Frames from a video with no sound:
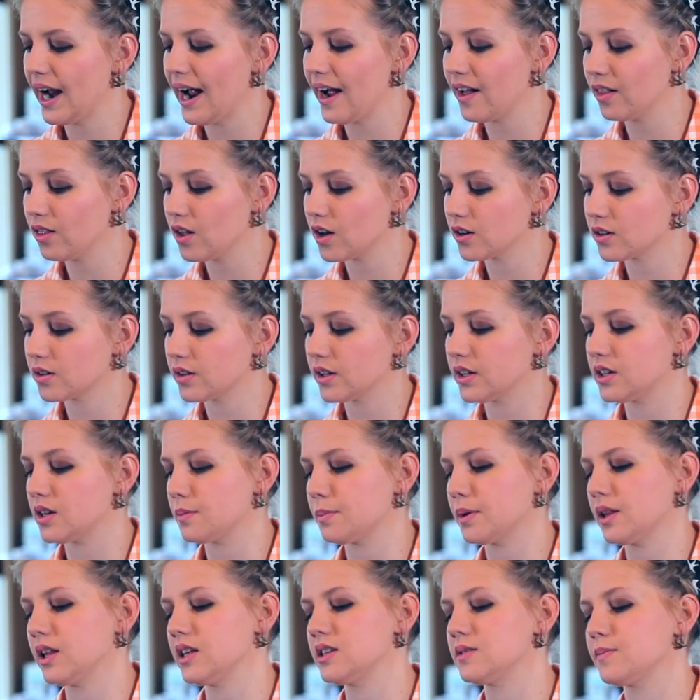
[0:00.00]
How long do they
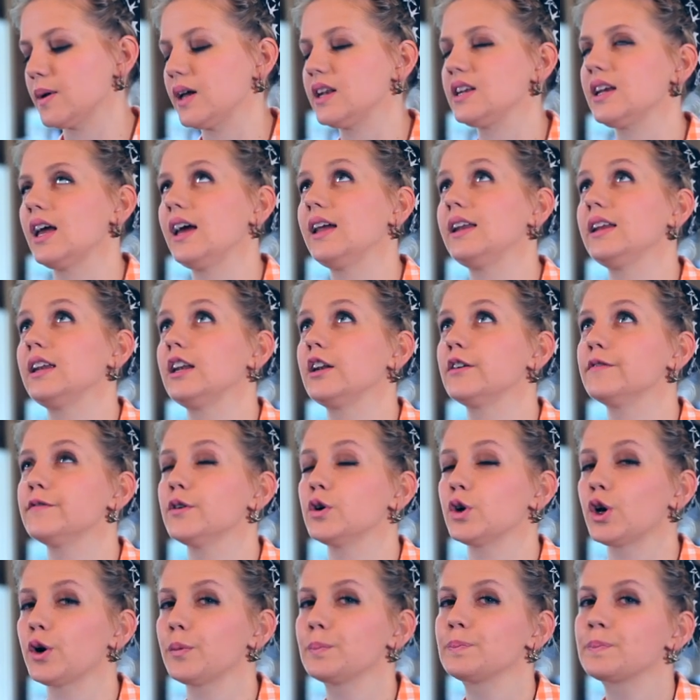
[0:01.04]
typically spend editing a
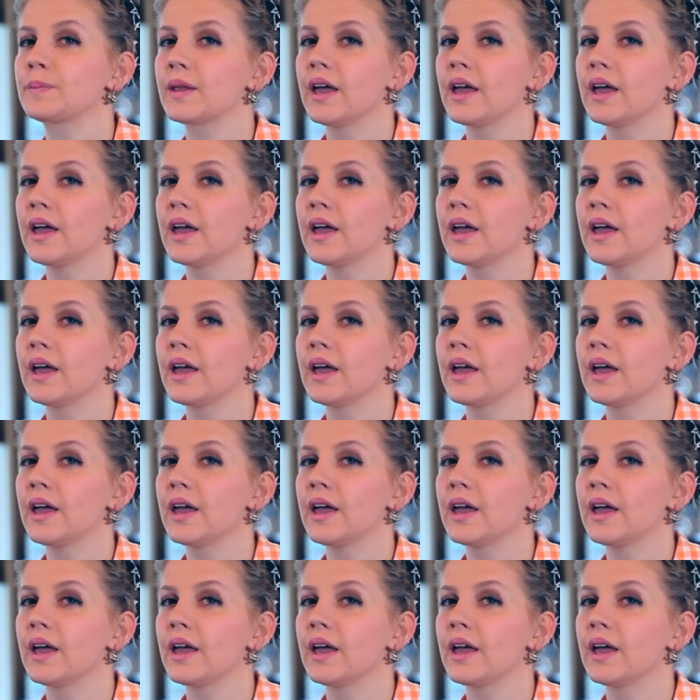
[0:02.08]
photo?